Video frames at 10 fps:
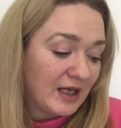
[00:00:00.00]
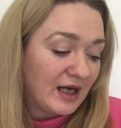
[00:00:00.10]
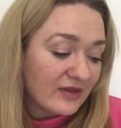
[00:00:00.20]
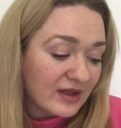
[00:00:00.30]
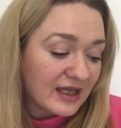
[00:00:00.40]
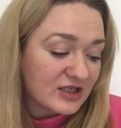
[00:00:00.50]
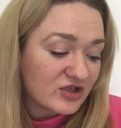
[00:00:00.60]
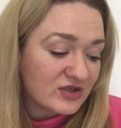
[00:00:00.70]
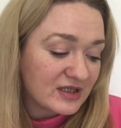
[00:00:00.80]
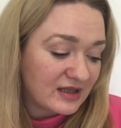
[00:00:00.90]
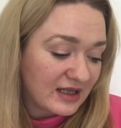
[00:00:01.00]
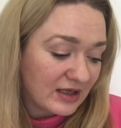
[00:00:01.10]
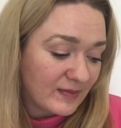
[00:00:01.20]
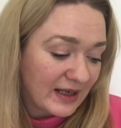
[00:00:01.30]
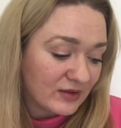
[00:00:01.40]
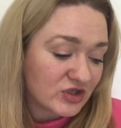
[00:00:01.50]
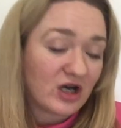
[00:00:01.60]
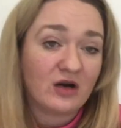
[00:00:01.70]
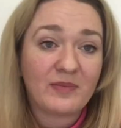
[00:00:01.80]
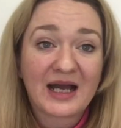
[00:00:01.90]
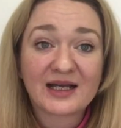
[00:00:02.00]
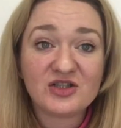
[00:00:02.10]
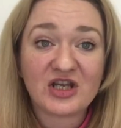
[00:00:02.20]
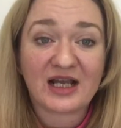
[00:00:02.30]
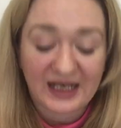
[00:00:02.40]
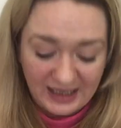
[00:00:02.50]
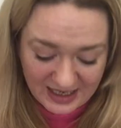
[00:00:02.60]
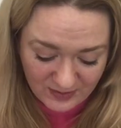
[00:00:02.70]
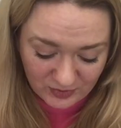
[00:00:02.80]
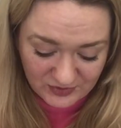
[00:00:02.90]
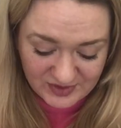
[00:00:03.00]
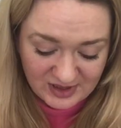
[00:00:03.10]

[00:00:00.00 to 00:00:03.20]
Other issues to think about are packaging and labels.